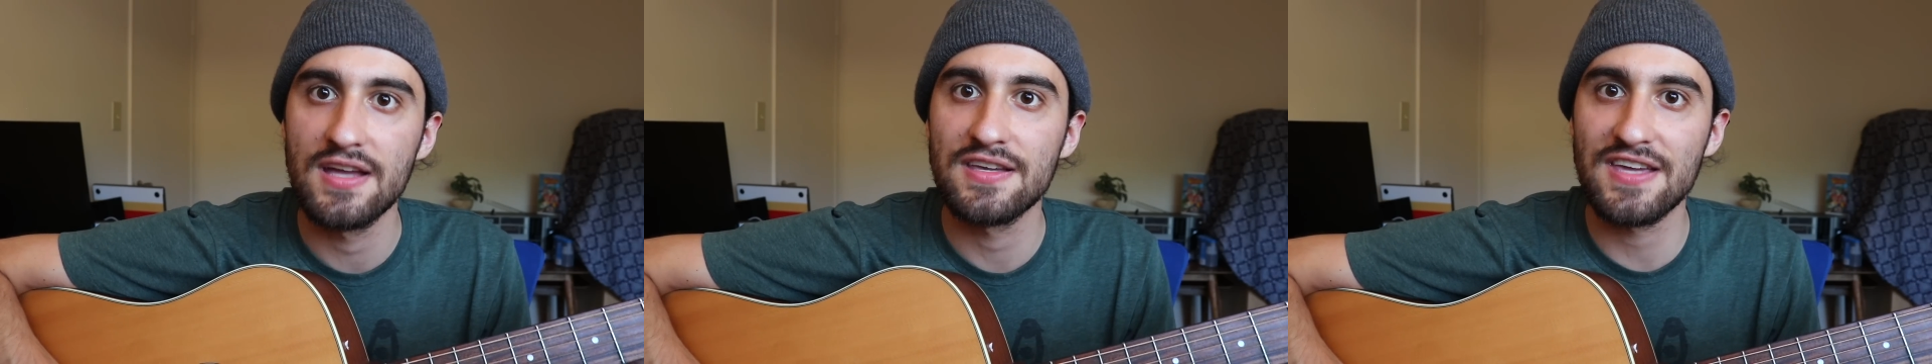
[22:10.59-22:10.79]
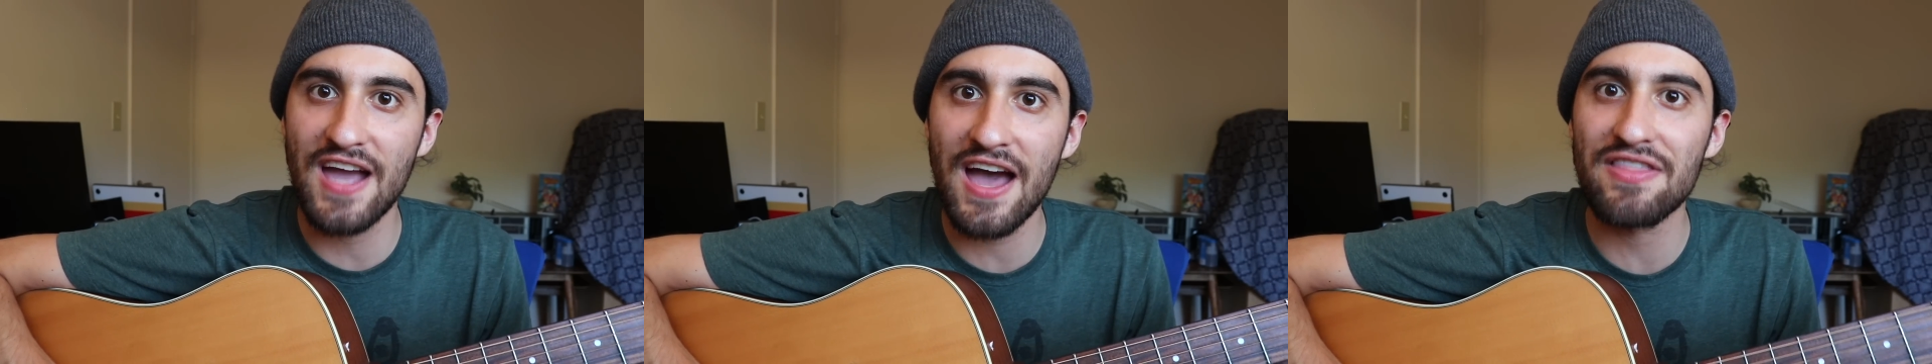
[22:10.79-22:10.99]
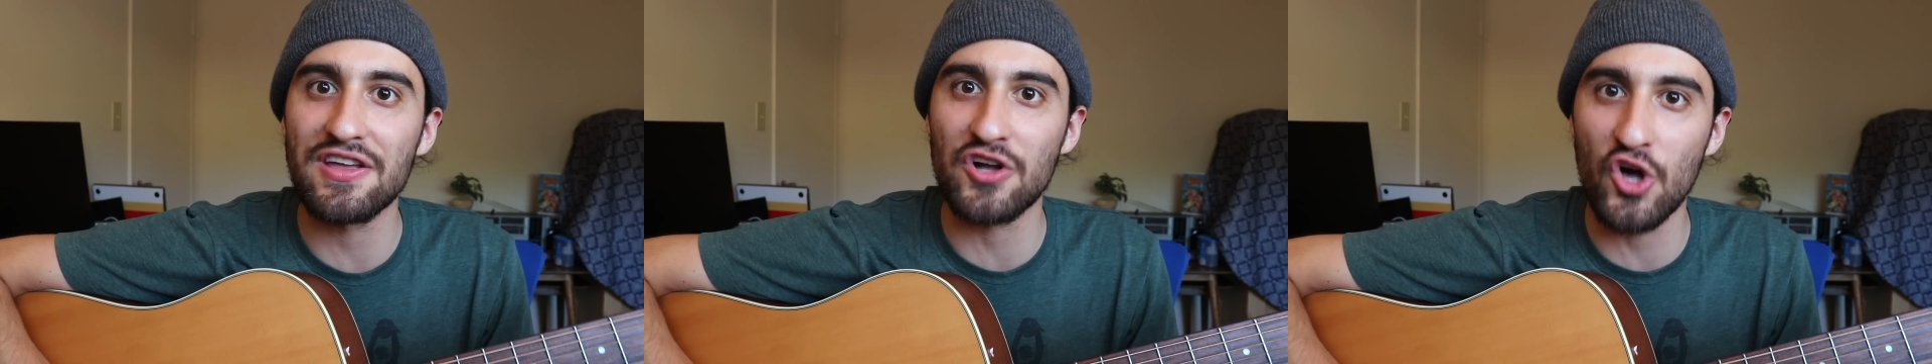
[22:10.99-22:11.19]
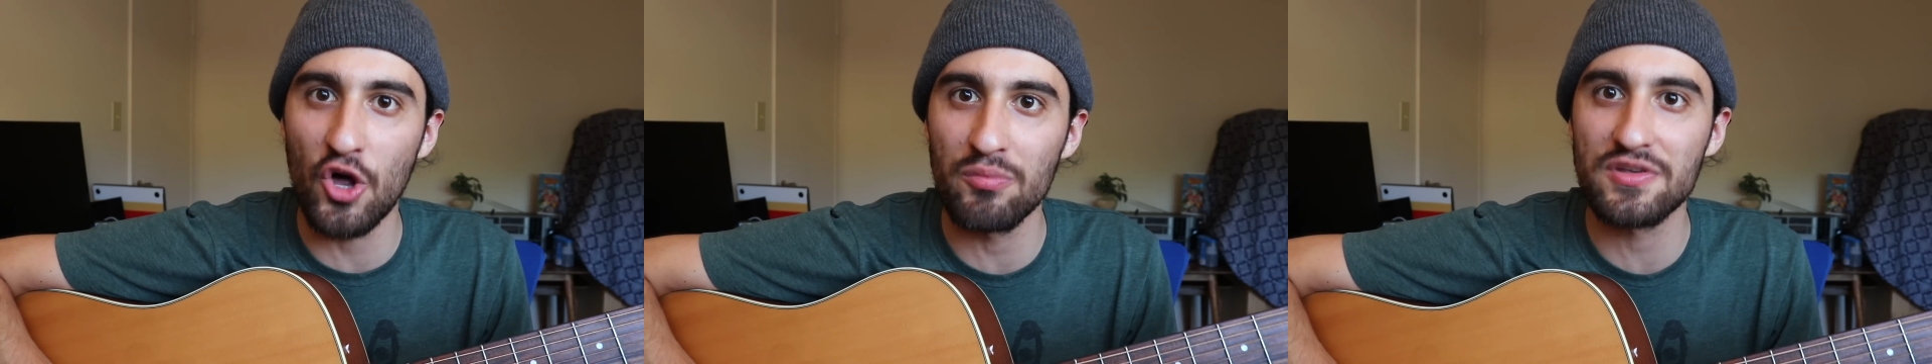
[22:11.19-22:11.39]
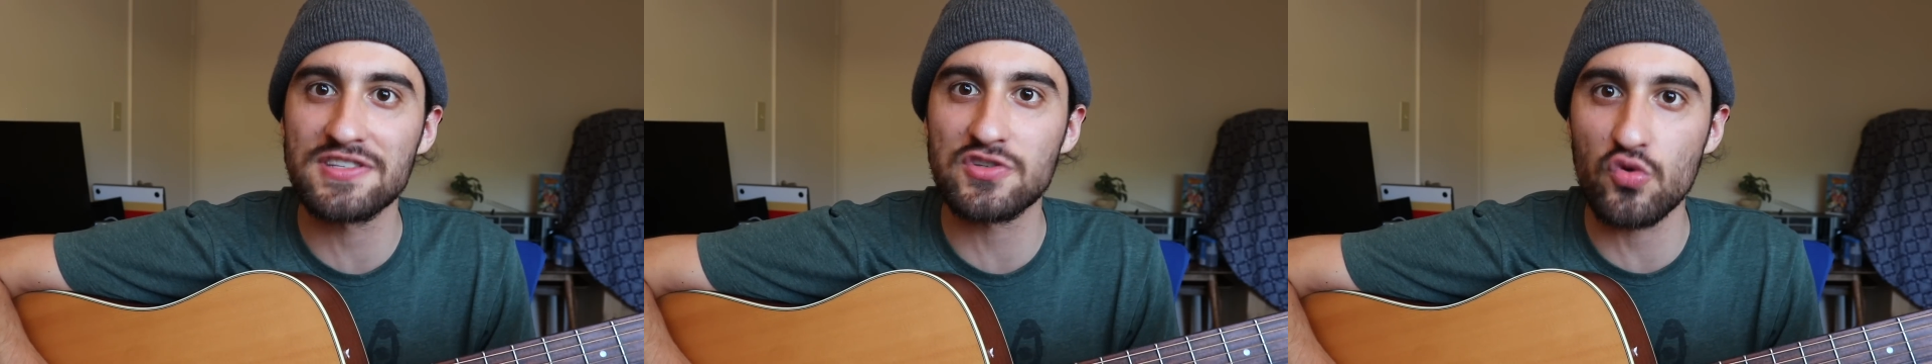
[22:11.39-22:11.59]
Yeah, they
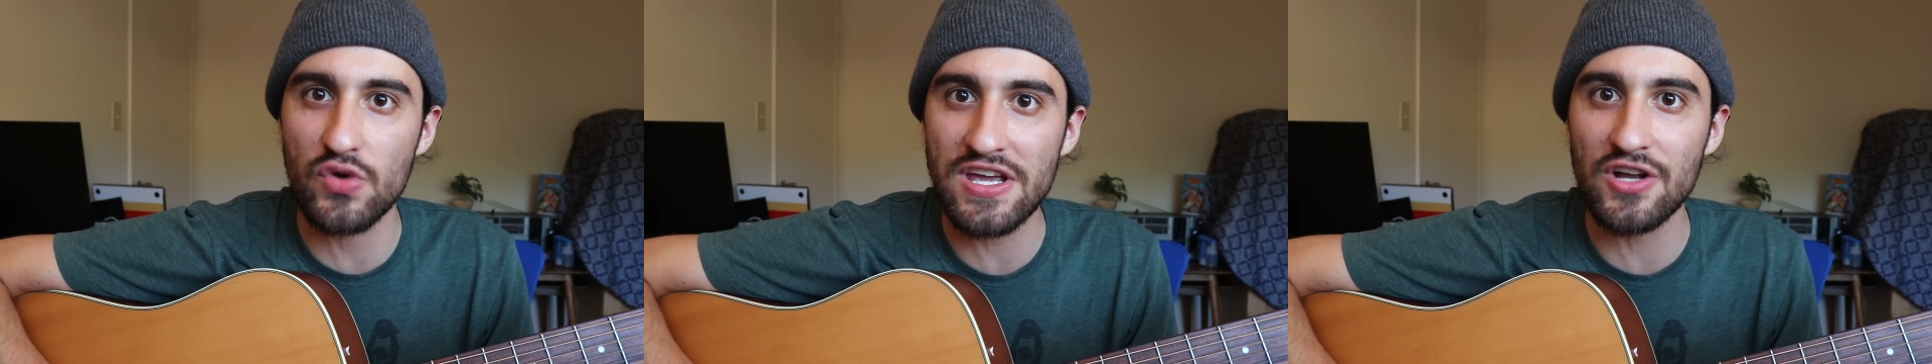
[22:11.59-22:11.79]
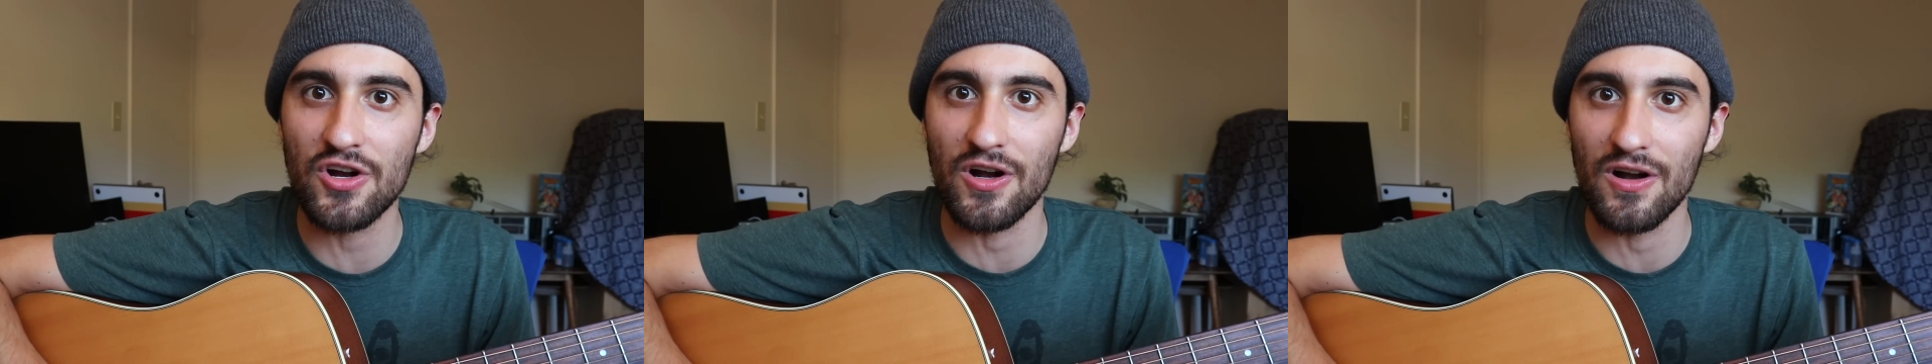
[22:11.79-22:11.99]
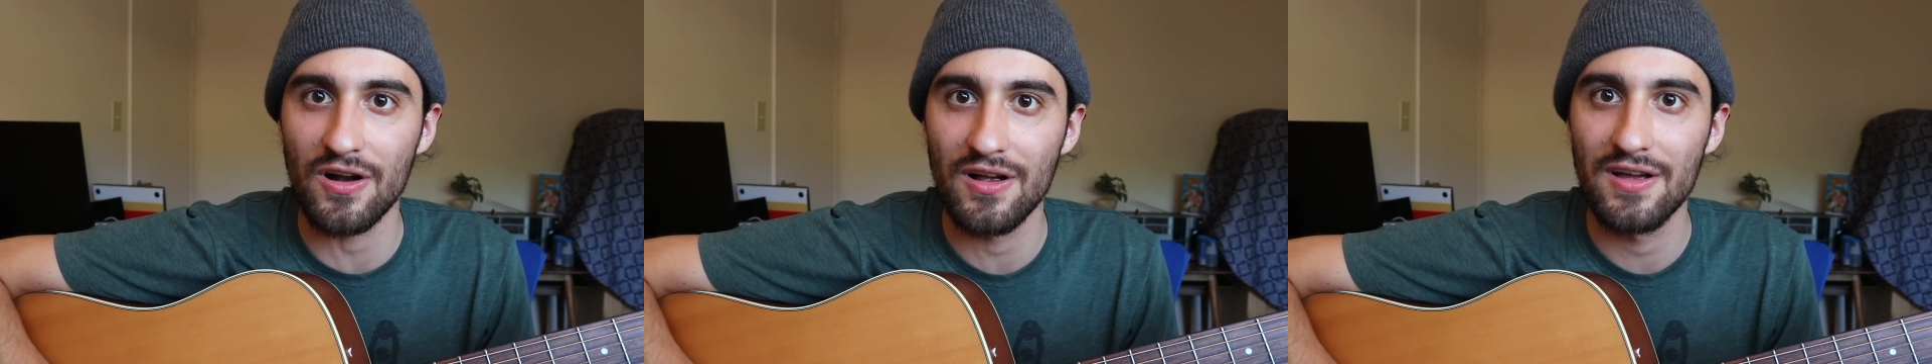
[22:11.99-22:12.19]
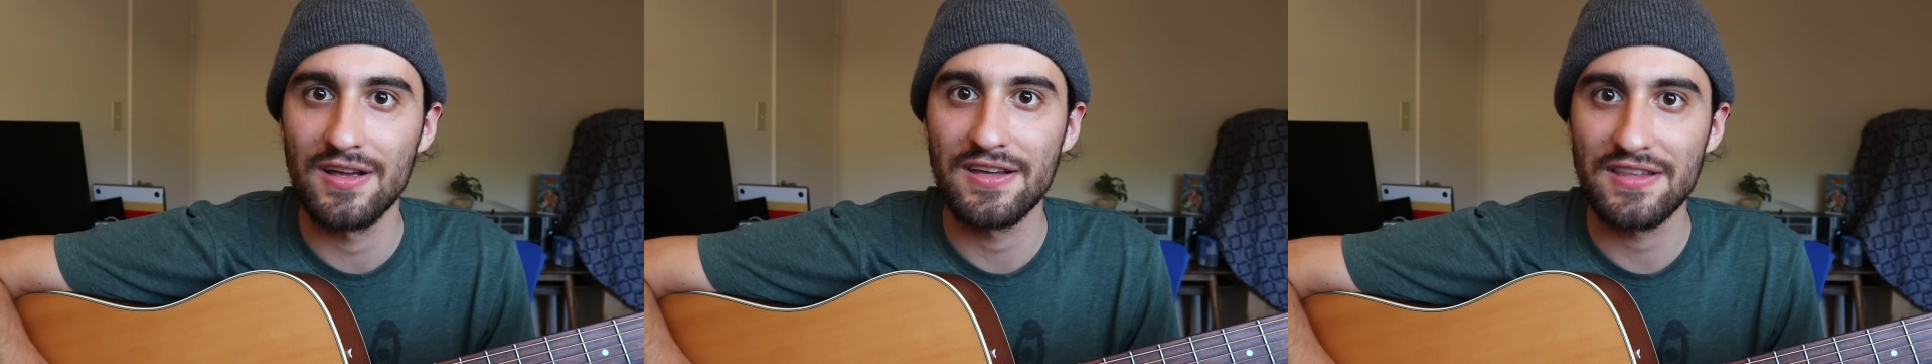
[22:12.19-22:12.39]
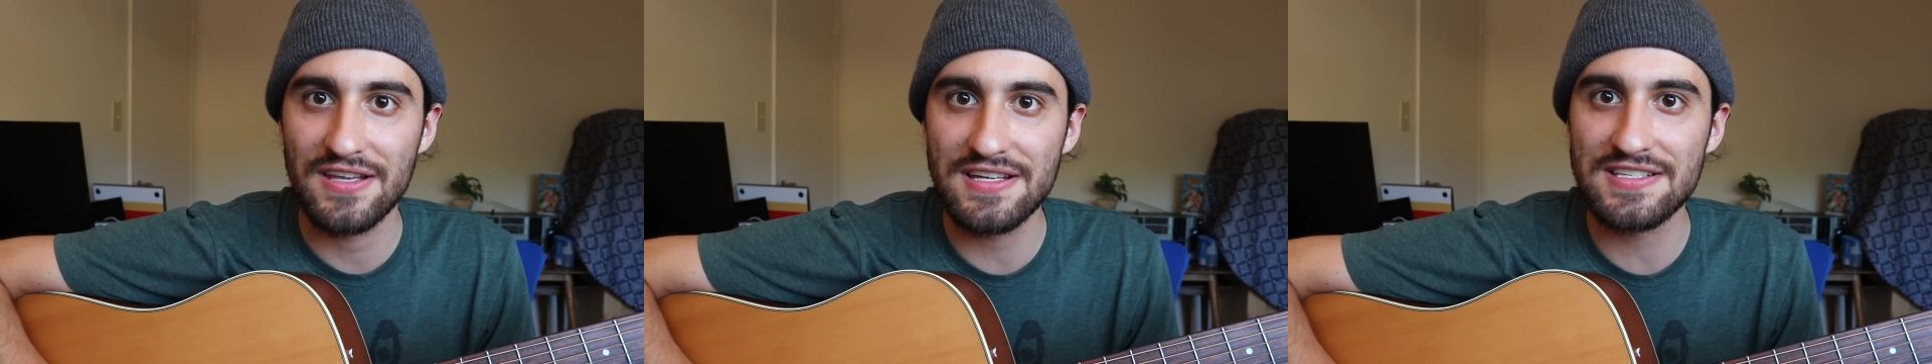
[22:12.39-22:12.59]
call him the squeaker.
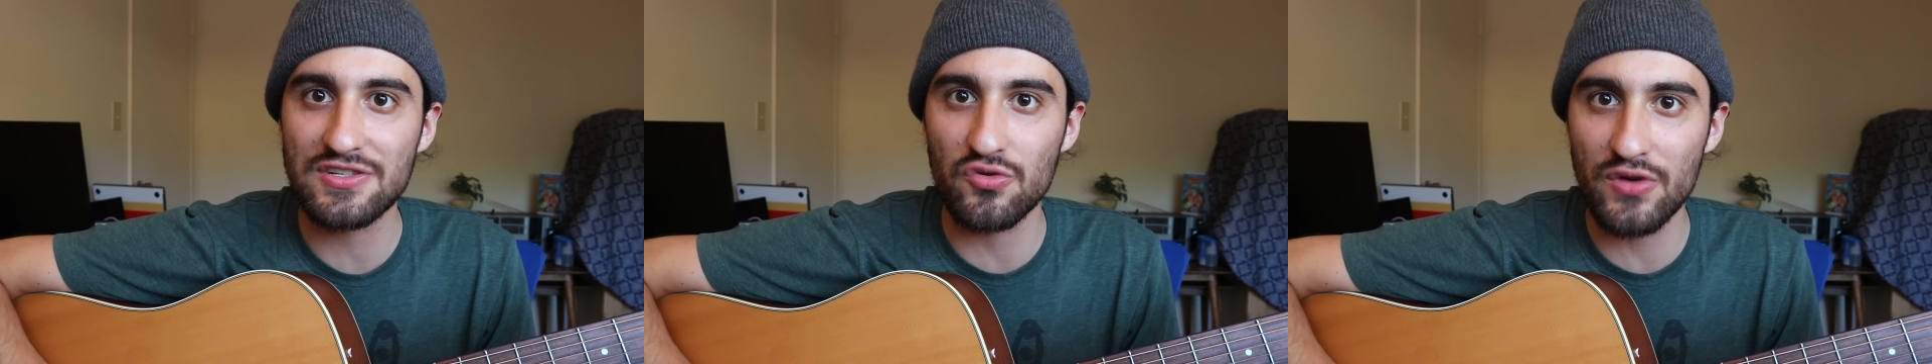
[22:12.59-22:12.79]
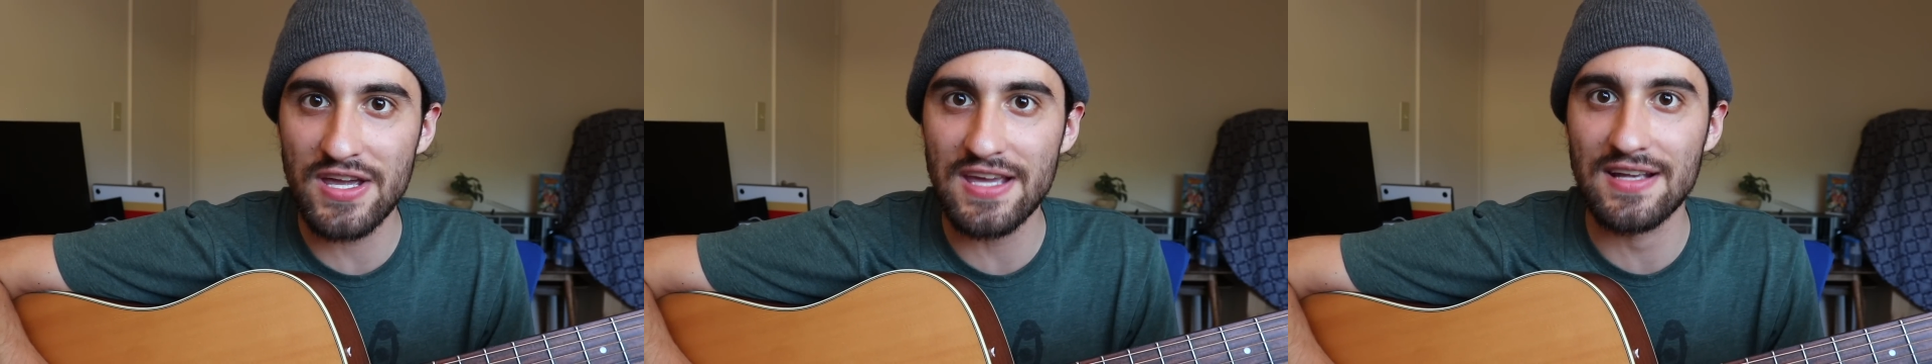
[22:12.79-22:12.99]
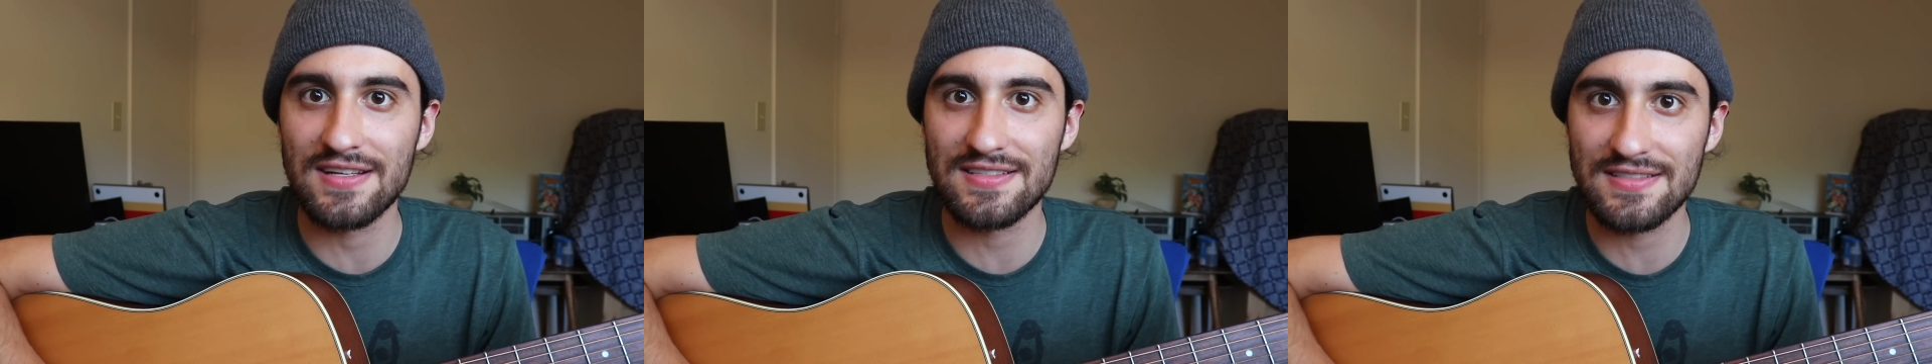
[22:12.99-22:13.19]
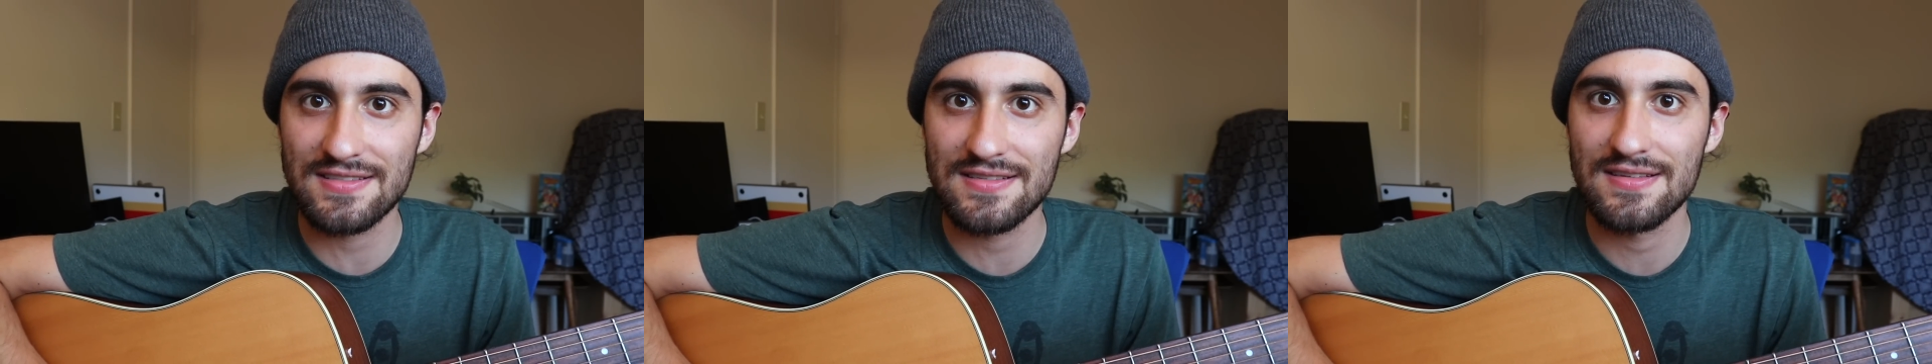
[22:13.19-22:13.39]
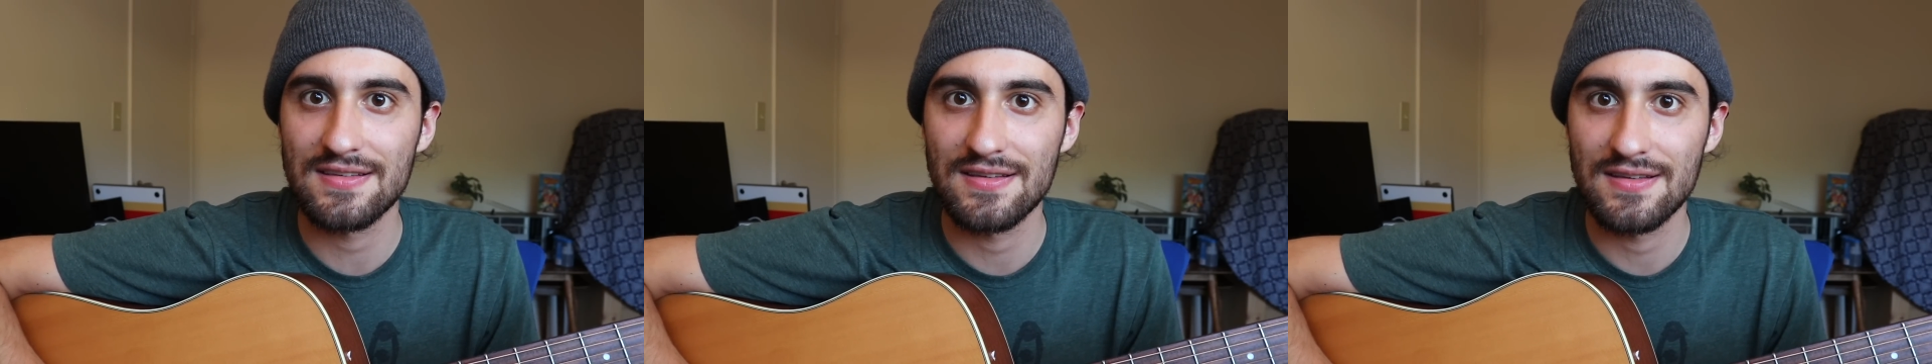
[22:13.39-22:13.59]
He squeaks.